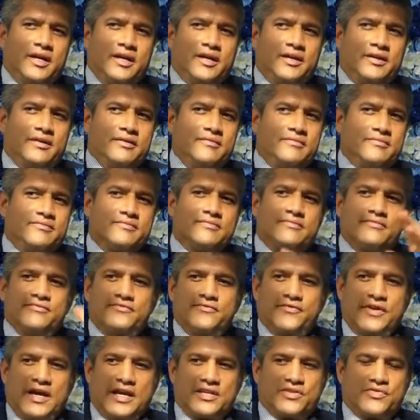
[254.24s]
and
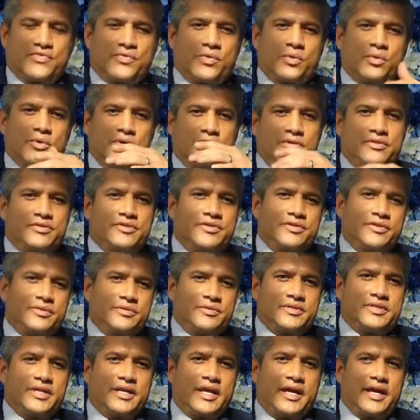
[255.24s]
fast forward to
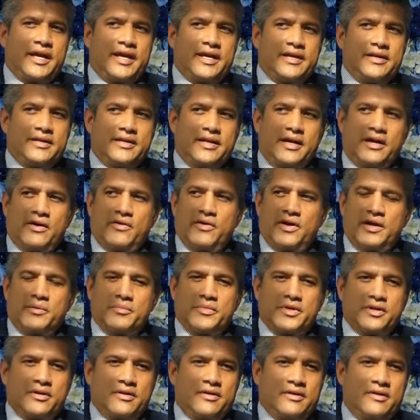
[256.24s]
today, and now
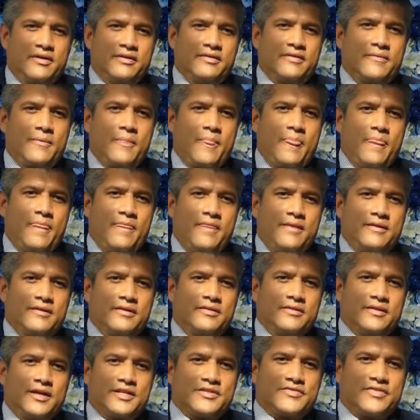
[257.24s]
I'm here
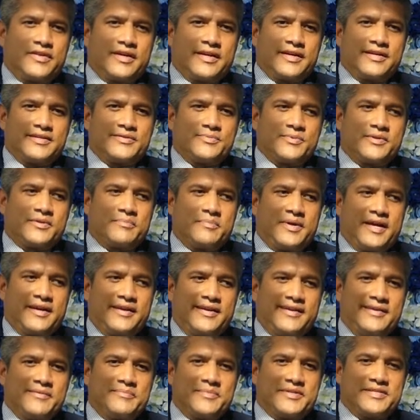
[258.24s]
in Las Vegas with
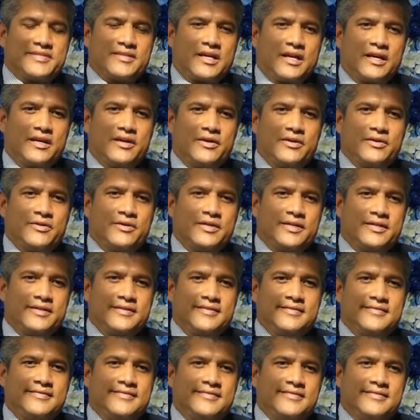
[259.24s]
Mehdi and Maceoo,
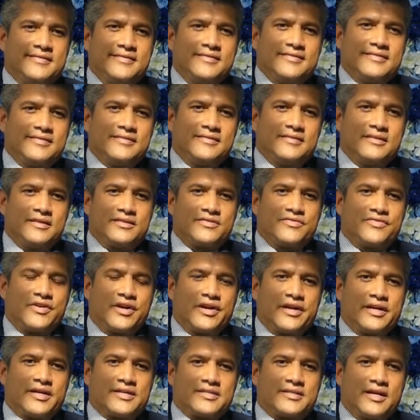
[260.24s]
and it's
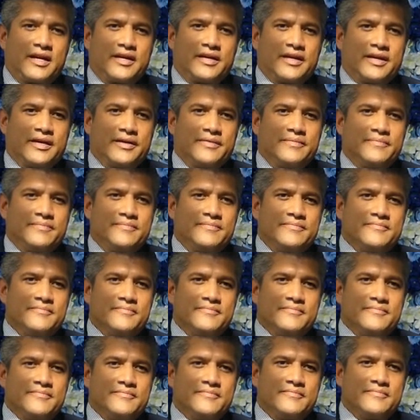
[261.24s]
very exciting.
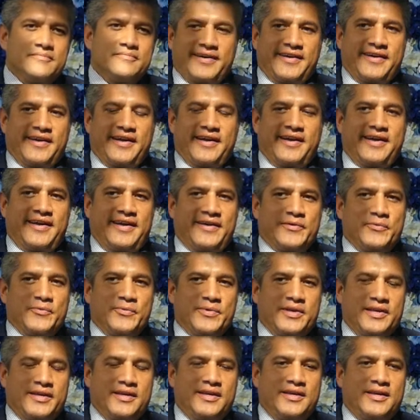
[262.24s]

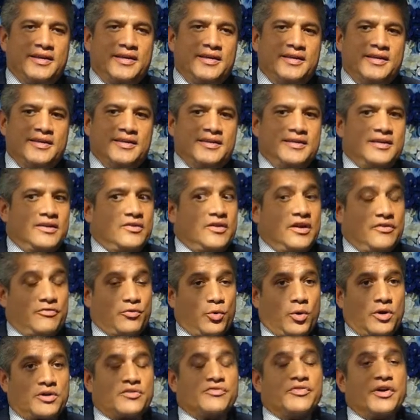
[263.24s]
We
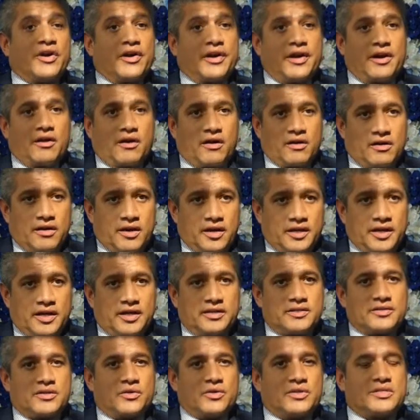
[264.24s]
have worked very hard on
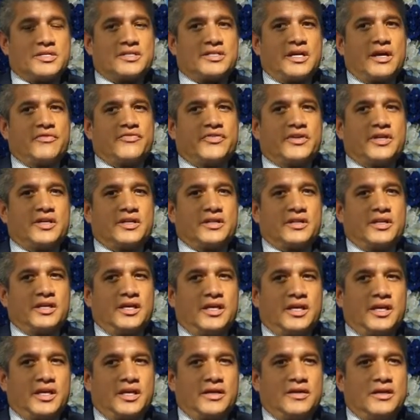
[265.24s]
it, so it's
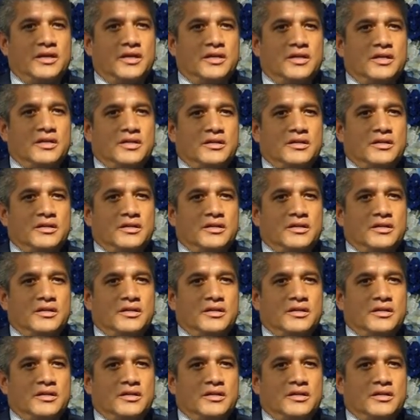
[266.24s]
definitely